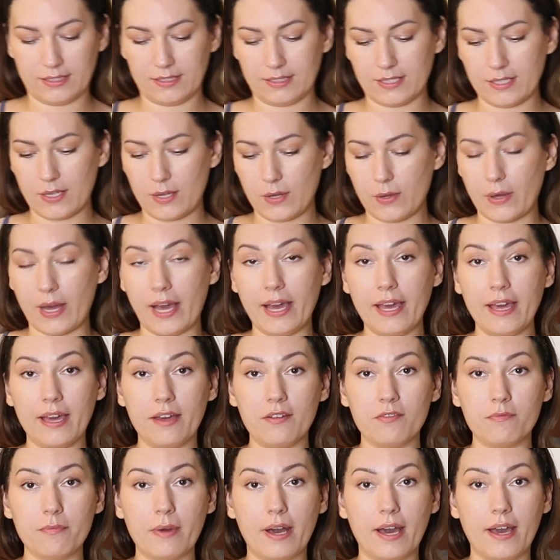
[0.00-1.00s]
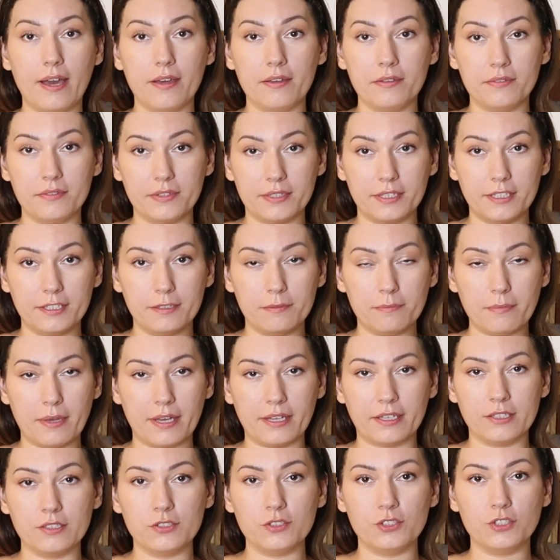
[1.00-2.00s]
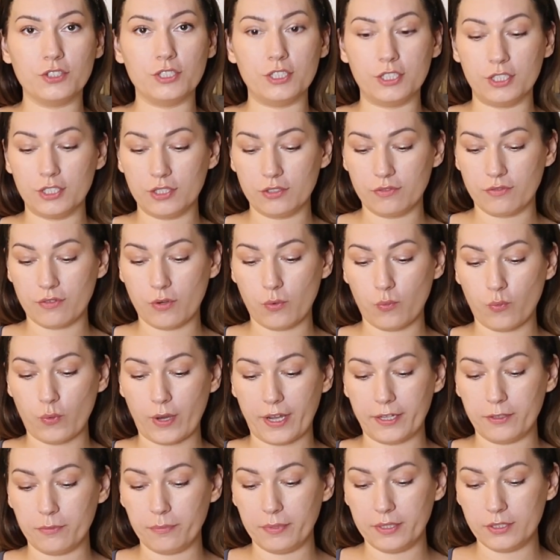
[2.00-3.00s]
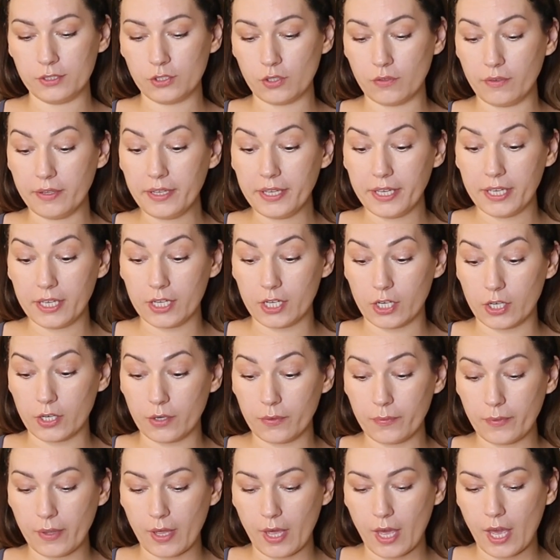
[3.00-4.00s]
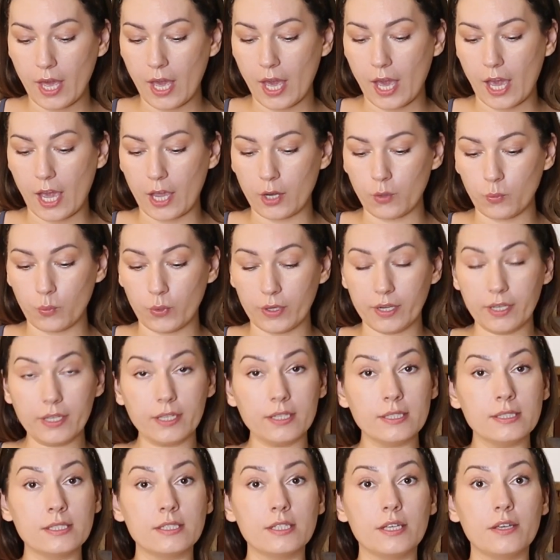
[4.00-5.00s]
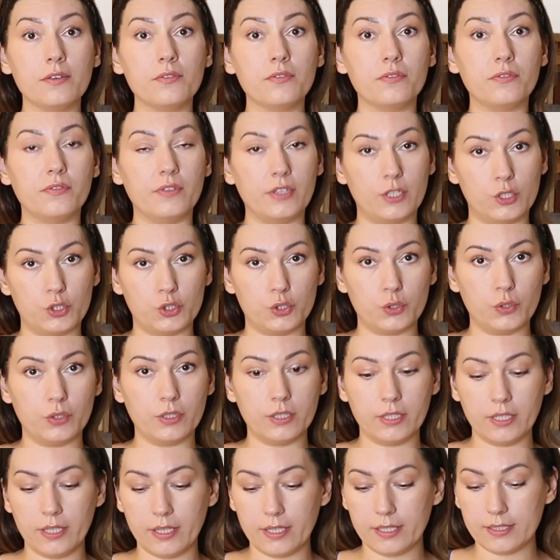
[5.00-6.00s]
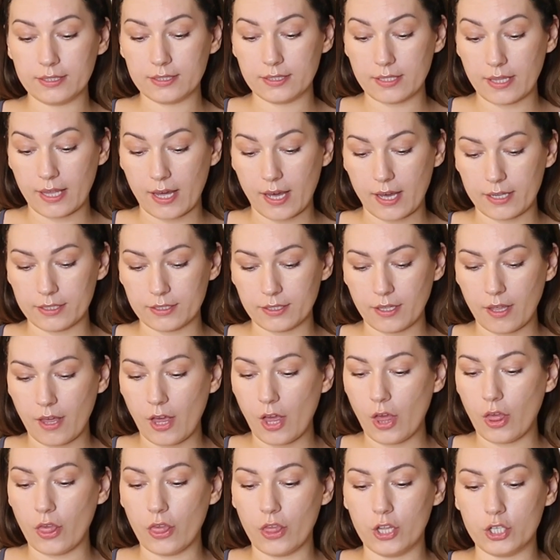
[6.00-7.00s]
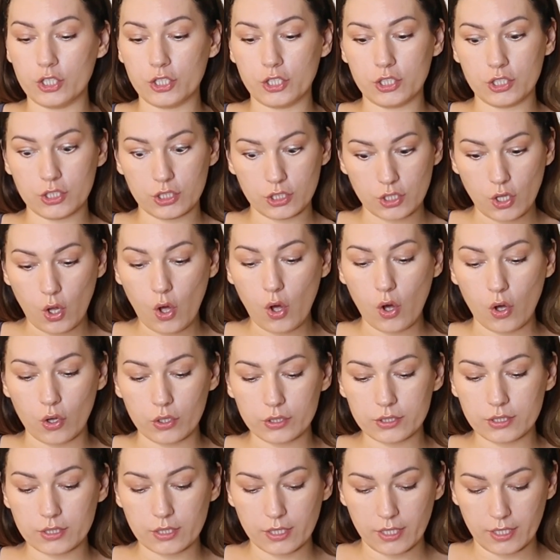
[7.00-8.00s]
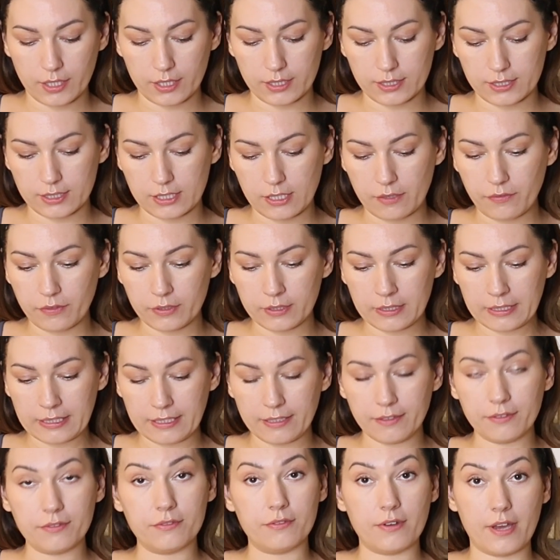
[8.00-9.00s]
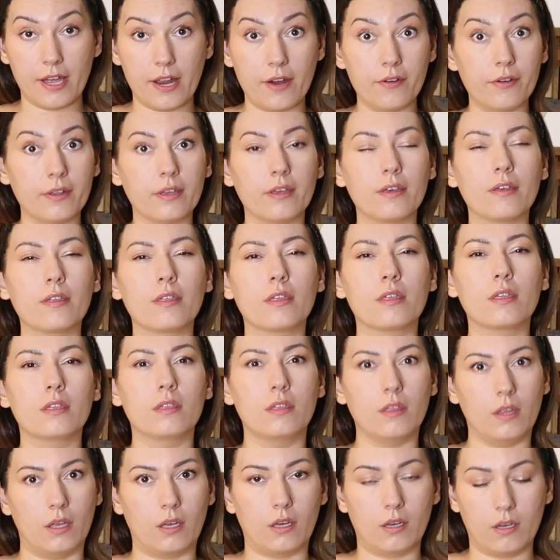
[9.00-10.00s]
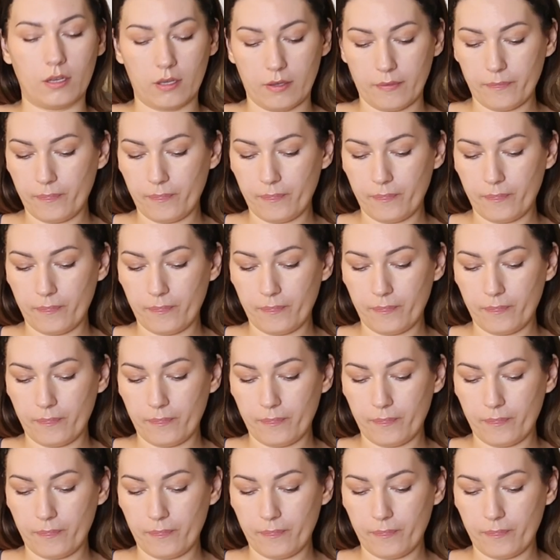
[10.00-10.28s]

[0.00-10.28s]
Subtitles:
So I have my vegan mac and cheese from white beans over here, and what I can say visually is that the sauce is definitely very thick.